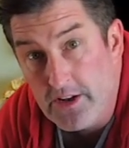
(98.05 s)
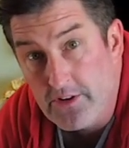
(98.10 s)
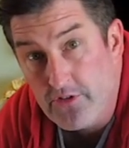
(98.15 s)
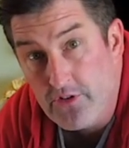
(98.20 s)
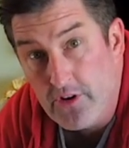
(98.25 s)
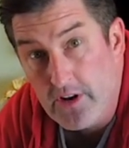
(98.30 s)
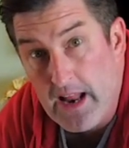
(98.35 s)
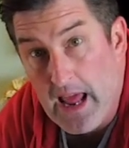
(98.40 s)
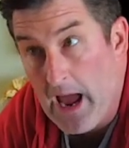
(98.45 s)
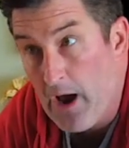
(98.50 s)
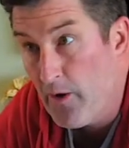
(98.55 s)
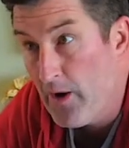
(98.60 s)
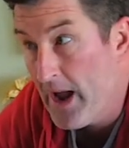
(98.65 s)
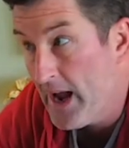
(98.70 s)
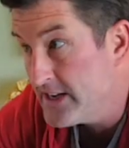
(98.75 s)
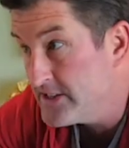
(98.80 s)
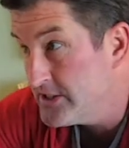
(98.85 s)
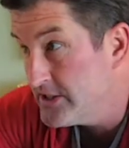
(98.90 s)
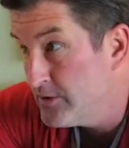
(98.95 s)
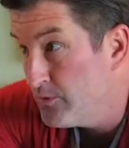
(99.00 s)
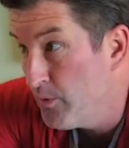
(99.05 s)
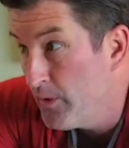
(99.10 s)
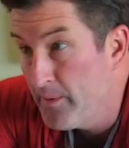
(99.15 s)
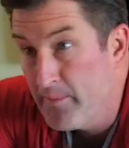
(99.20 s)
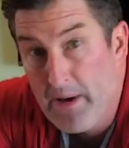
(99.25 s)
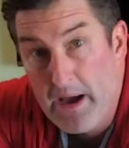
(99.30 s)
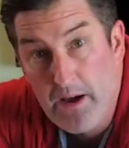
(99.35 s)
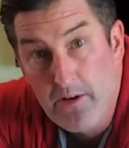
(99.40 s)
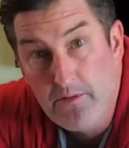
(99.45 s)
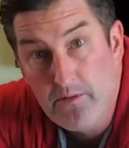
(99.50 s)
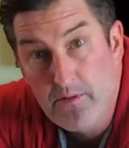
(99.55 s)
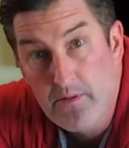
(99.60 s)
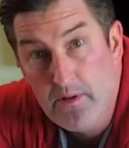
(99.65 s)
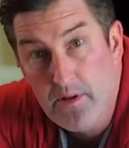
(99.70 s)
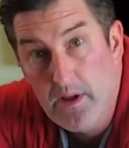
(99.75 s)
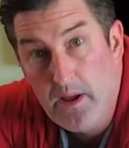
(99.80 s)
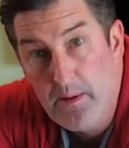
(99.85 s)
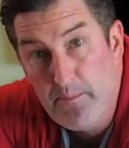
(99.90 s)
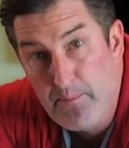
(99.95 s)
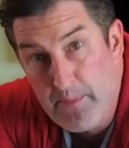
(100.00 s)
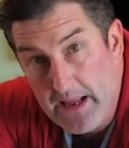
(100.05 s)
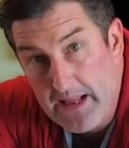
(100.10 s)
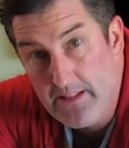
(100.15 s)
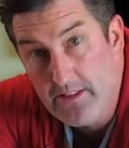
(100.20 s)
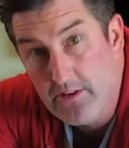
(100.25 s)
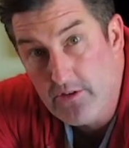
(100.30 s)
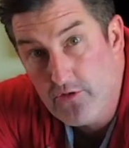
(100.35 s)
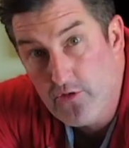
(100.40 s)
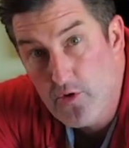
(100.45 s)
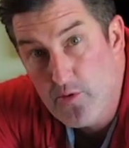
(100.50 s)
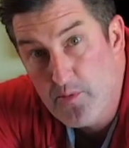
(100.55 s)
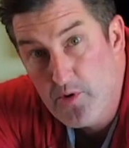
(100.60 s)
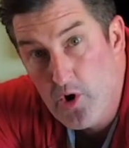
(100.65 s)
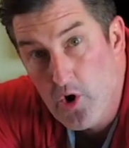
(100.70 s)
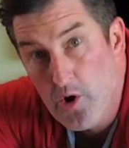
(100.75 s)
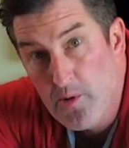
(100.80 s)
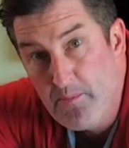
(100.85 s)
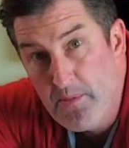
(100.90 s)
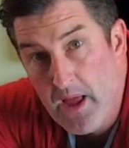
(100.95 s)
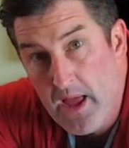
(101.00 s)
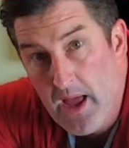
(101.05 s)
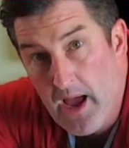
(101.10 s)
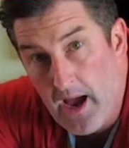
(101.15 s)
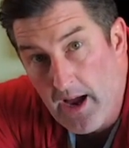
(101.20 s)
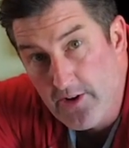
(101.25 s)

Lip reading: interested in how I actually went about and made this grooming arm,